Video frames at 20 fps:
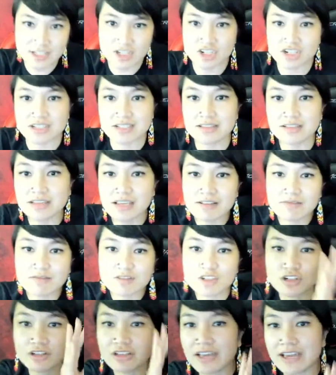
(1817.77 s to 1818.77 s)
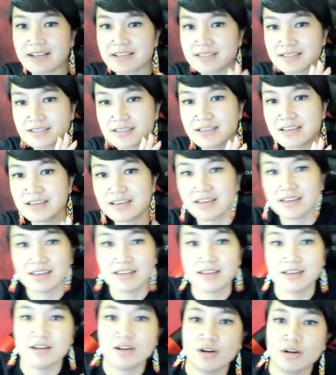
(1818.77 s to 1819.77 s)
She just leaves her legs
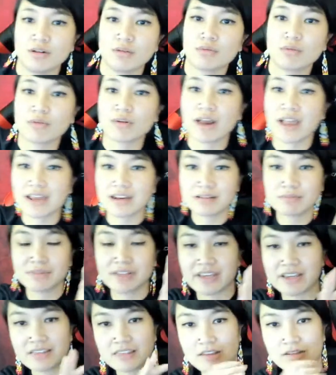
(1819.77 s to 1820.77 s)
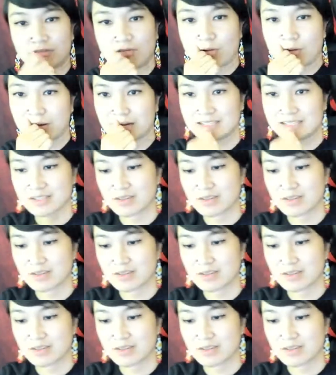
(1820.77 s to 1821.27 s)
randomly in the forest,